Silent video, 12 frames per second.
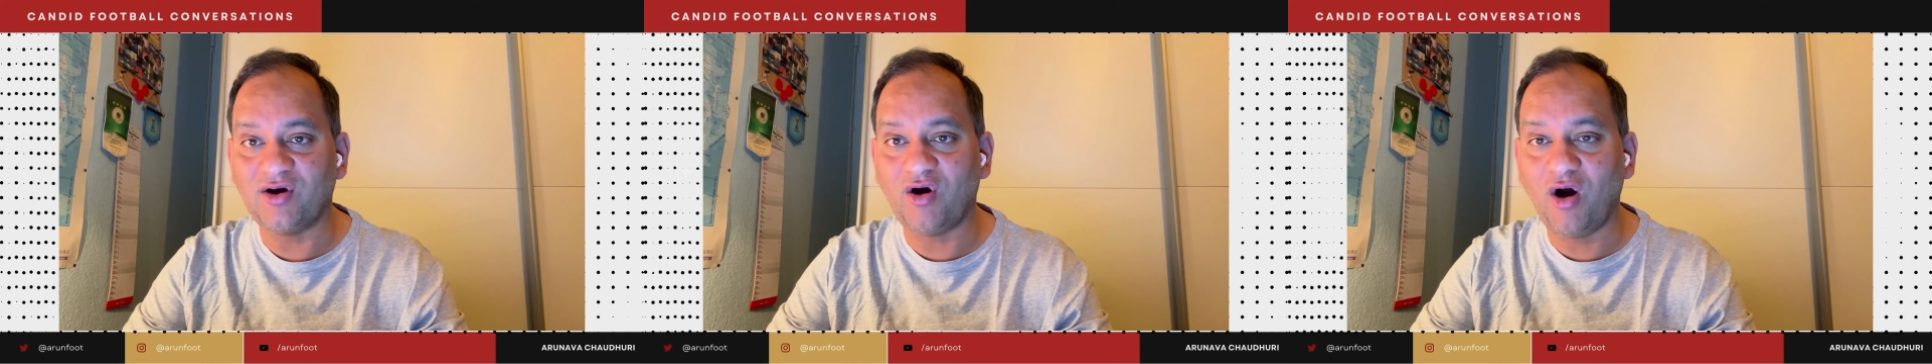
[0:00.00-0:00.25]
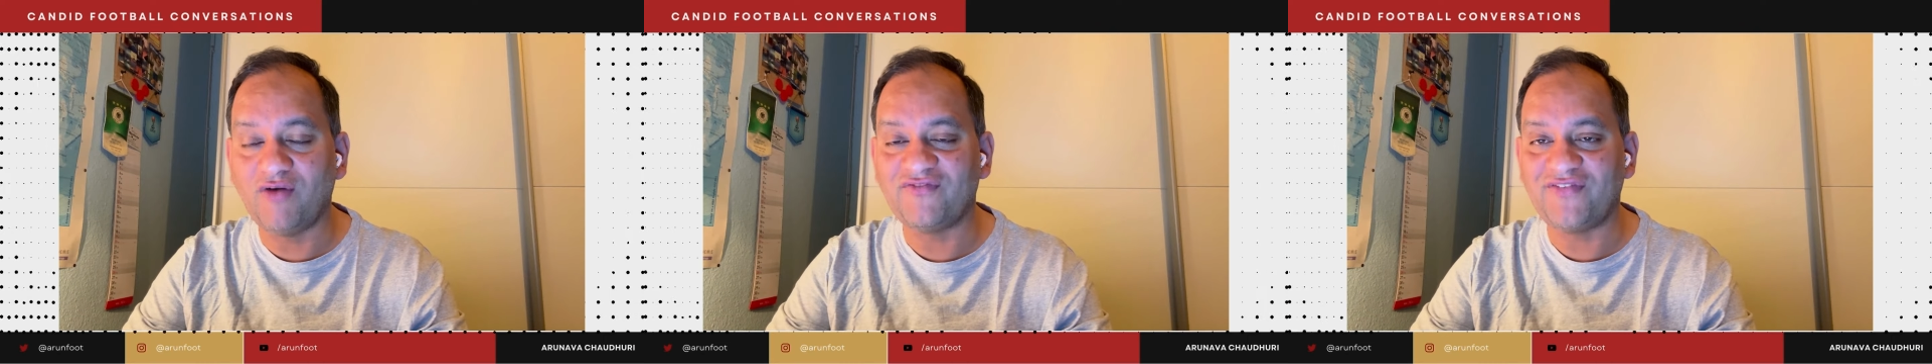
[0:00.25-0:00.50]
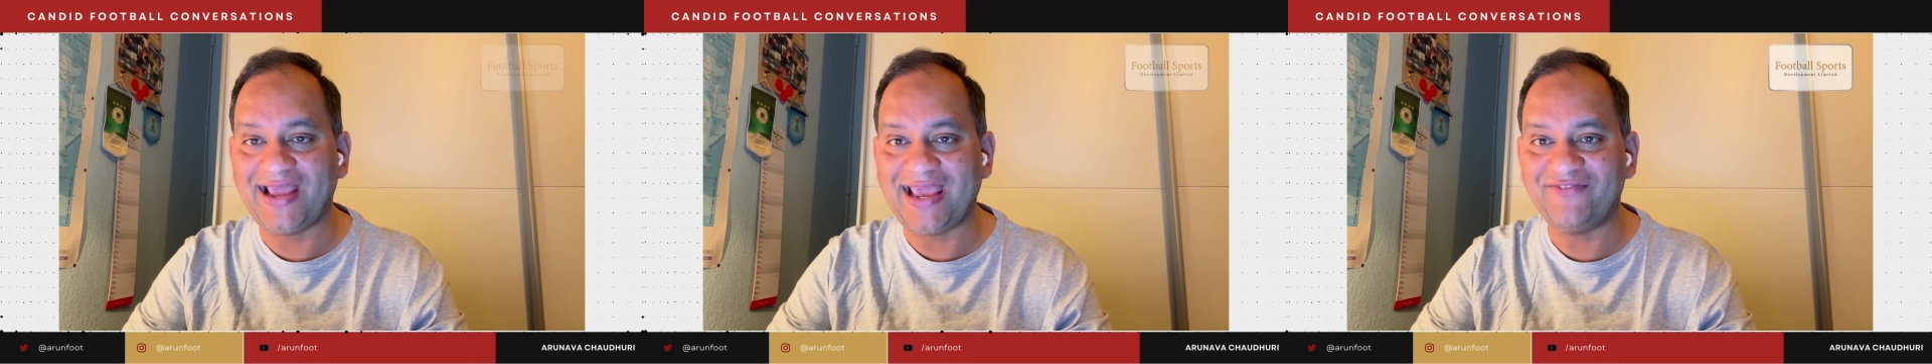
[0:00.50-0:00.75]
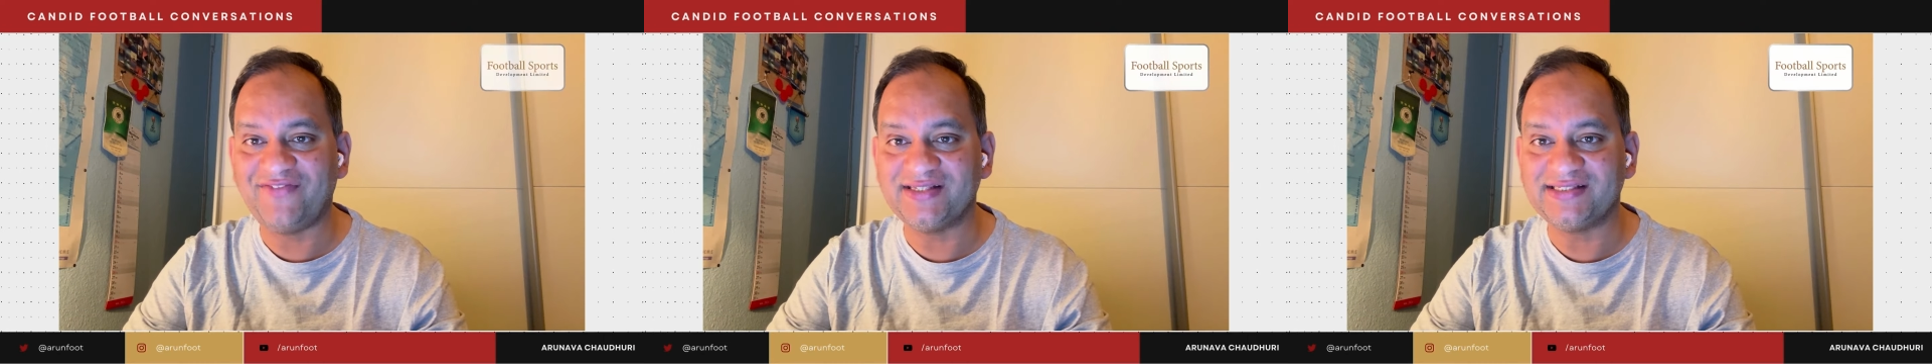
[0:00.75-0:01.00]
of
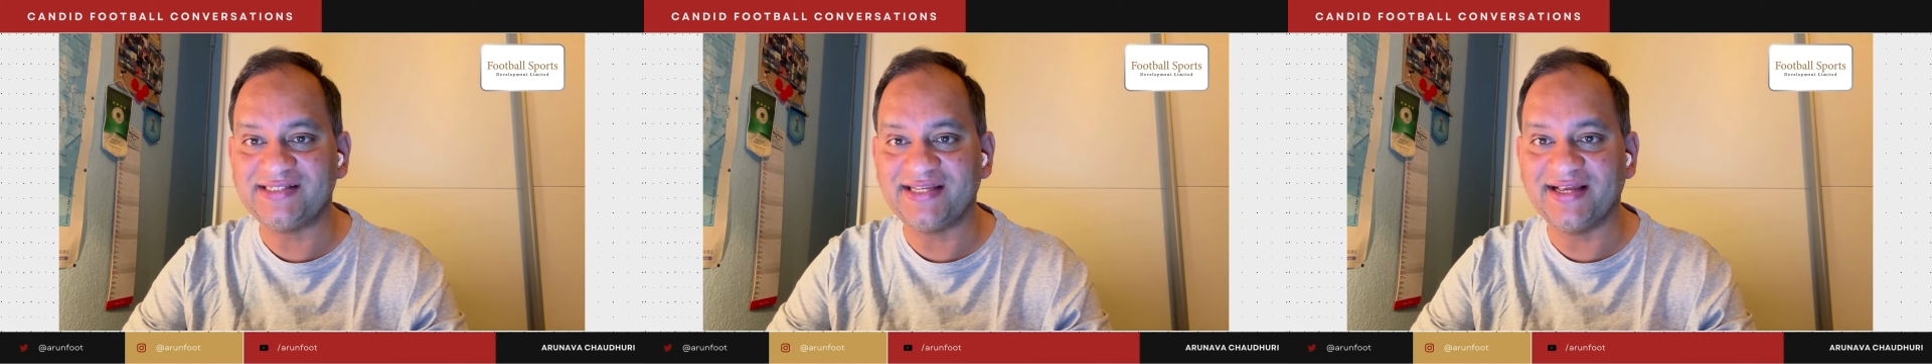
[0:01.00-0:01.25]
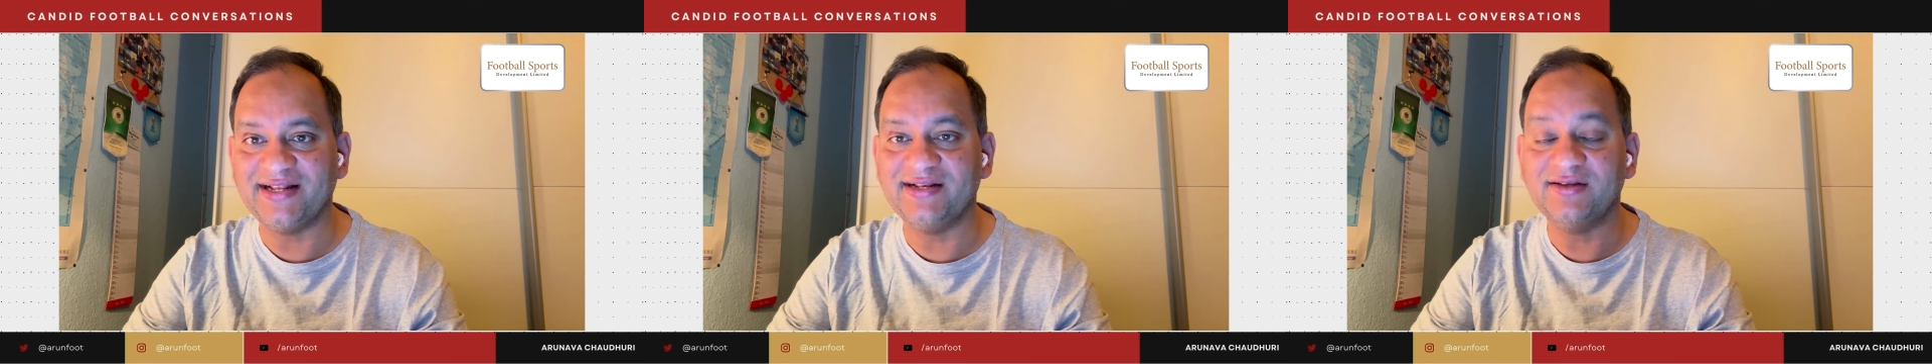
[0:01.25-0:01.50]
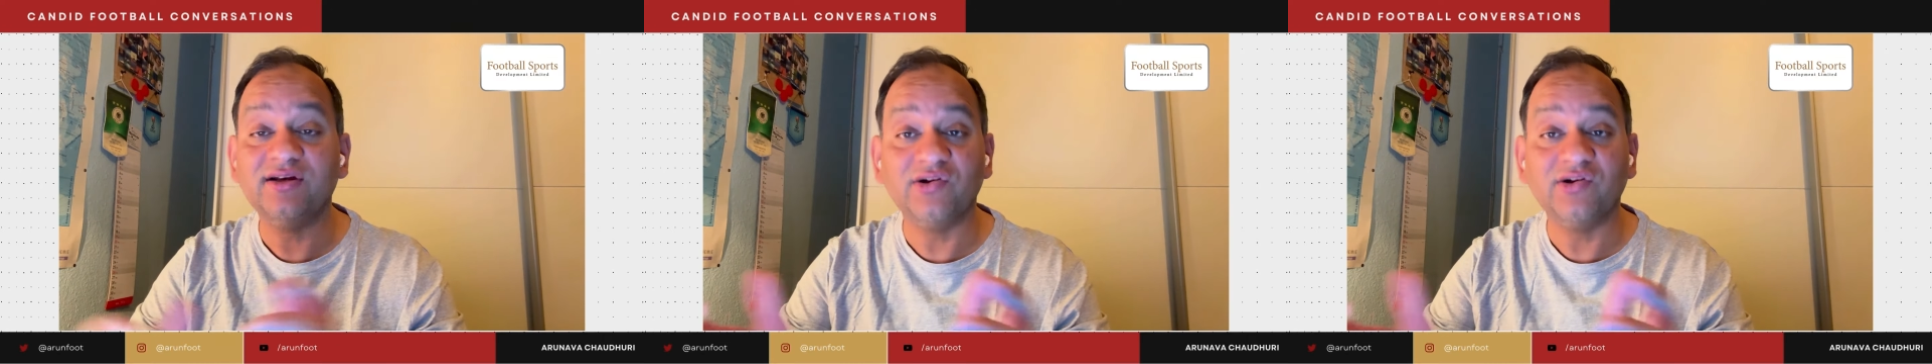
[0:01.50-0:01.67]
FSDL,